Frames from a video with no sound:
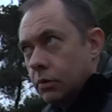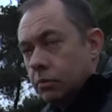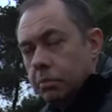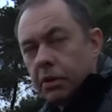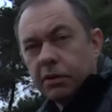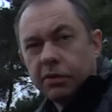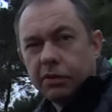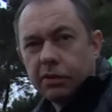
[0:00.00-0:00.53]

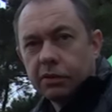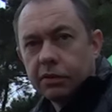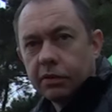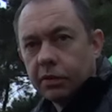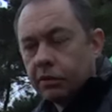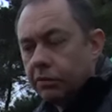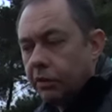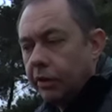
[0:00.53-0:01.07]
blisters and
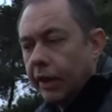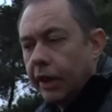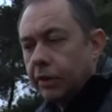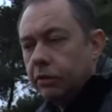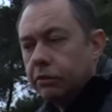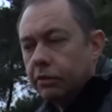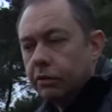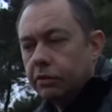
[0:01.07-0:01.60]
things like that
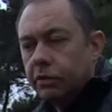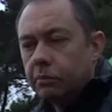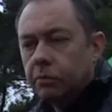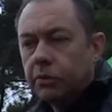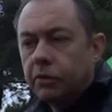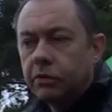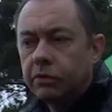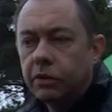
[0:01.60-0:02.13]
using zinc,
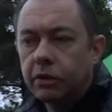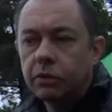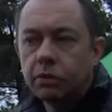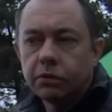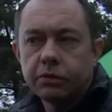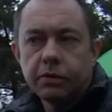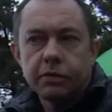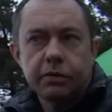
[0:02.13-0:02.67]
zinc
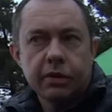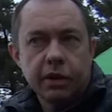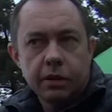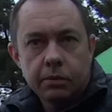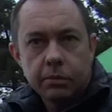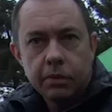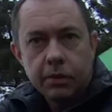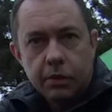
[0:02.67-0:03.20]
oxide tape
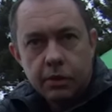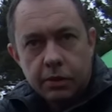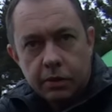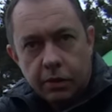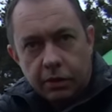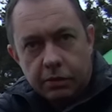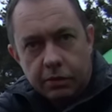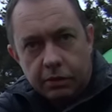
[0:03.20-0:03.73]

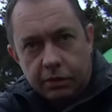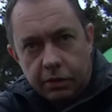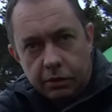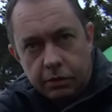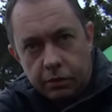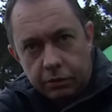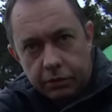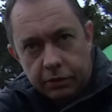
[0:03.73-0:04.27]
that's the
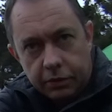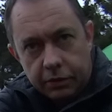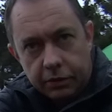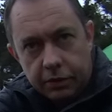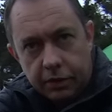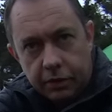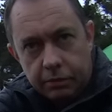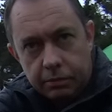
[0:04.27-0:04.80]
zinc oxide
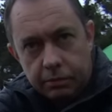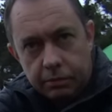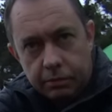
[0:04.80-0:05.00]
tape